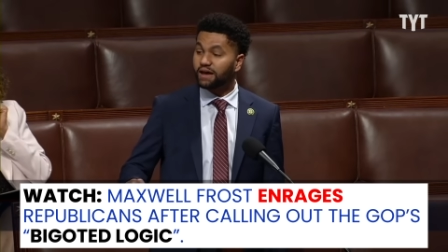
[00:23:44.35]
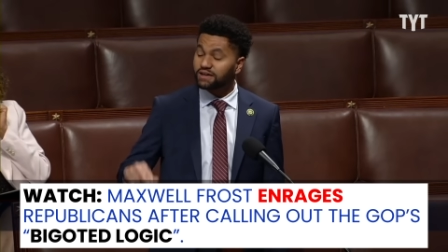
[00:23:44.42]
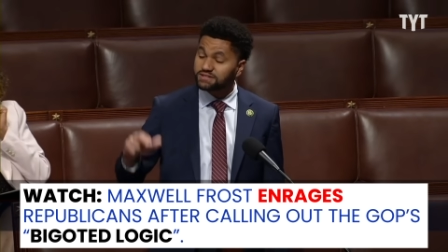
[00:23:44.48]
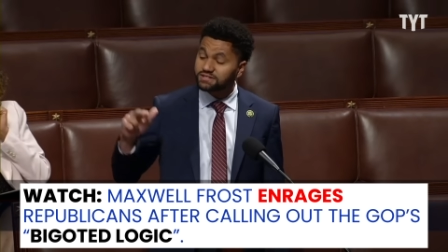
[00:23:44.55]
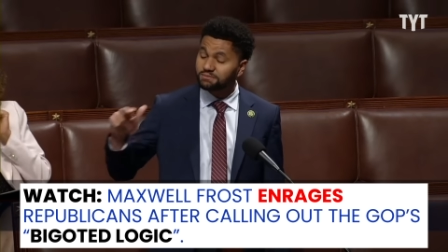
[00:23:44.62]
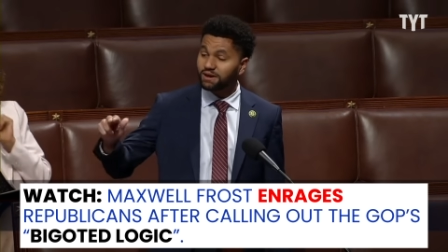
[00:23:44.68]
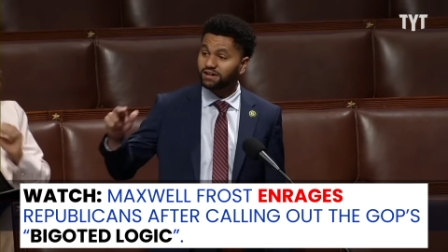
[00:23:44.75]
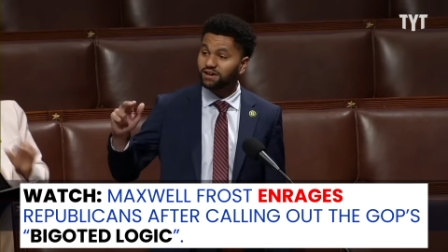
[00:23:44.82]

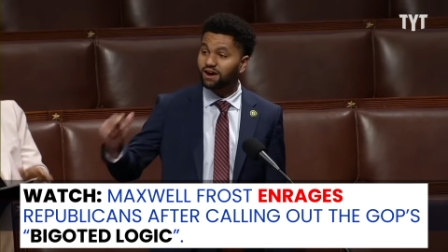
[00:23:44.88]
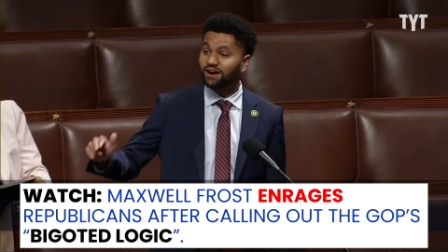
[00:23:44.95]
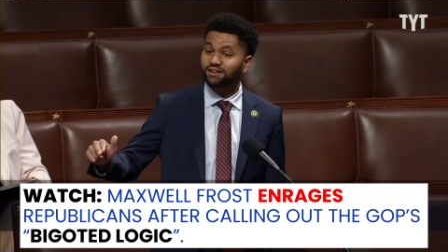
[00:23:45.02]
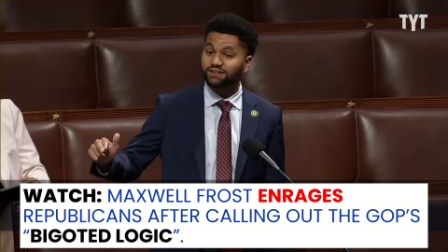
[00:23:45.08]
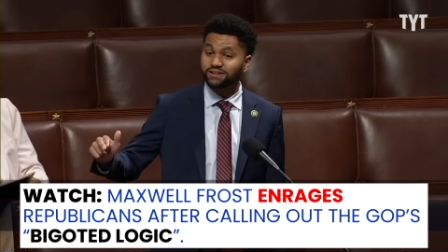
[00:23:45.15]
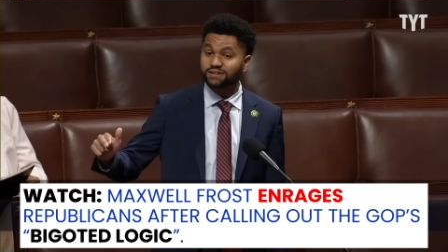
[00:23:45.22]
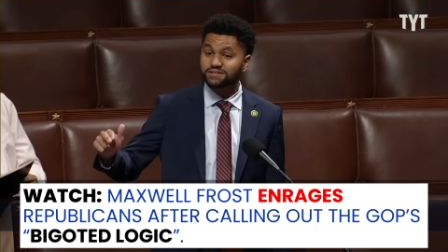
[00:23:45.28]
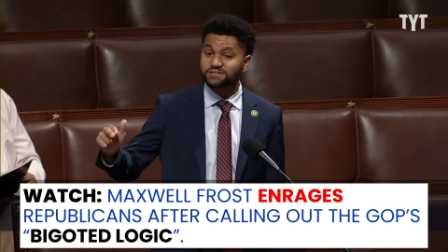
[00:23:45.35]
And to my
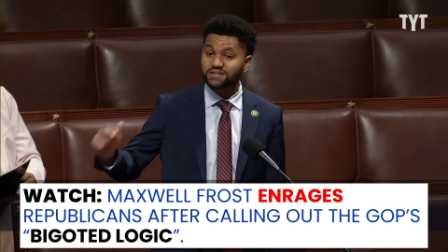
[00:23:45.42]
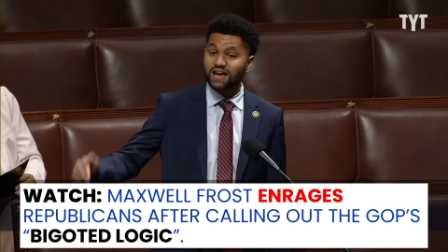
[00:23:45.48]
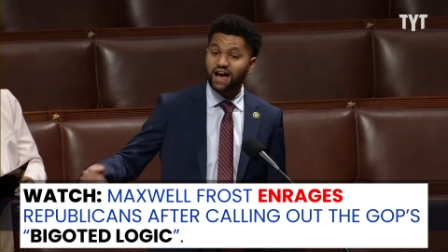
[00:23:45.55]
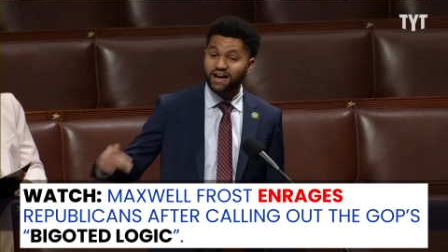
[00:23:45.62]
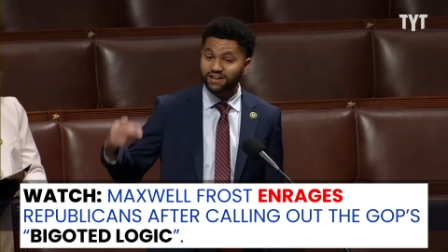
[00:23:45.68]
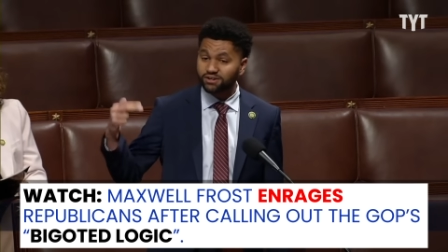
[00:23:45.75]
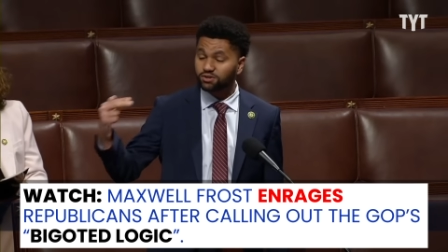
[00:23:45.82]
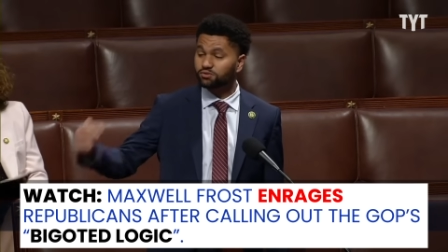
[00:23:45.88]
colleagues,
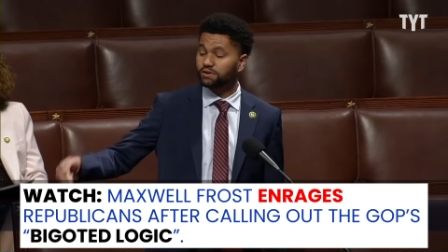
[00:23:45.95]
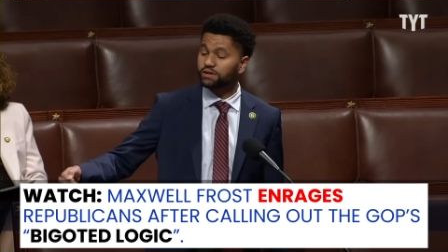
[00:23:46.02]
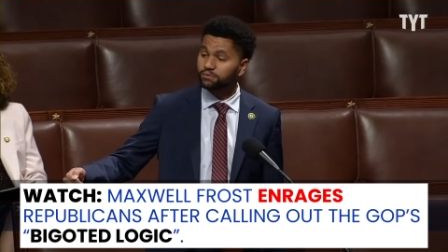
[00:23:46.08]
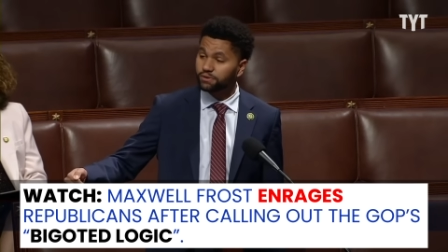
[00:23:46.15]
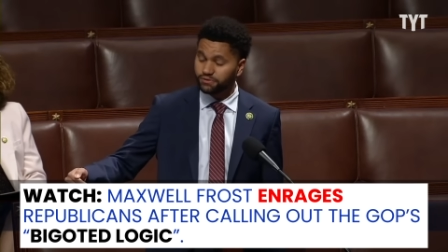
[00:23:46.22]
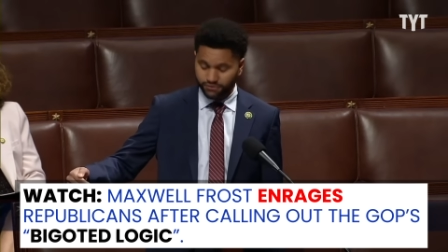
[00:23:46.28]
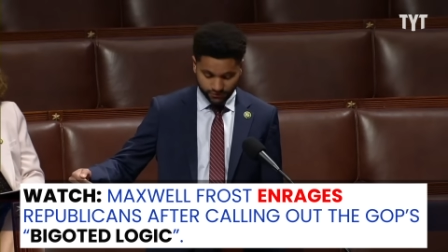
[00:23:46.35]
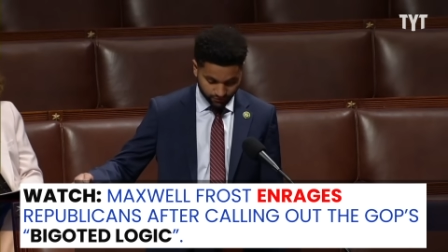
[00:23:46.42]
I
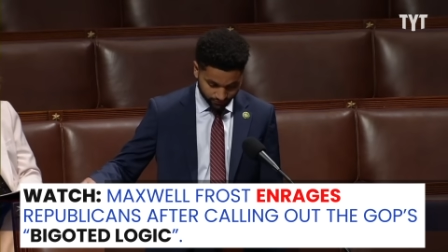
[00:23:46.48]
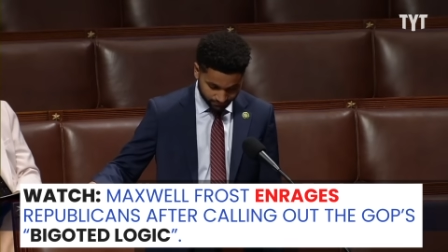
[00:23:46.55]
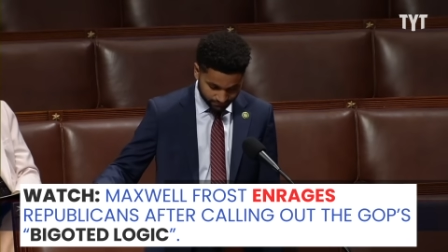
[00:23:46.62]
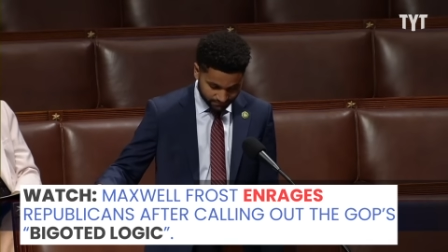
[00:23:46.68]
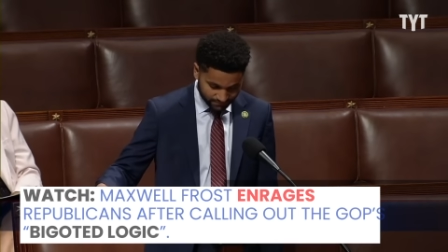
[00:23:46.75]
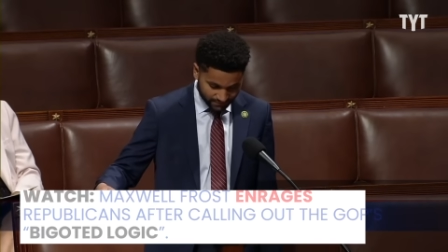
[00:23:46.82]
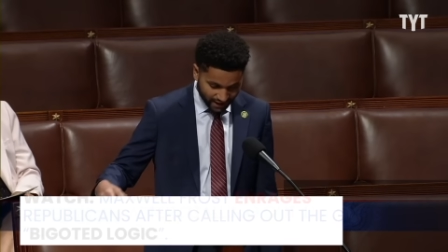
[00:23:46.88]
agree with you.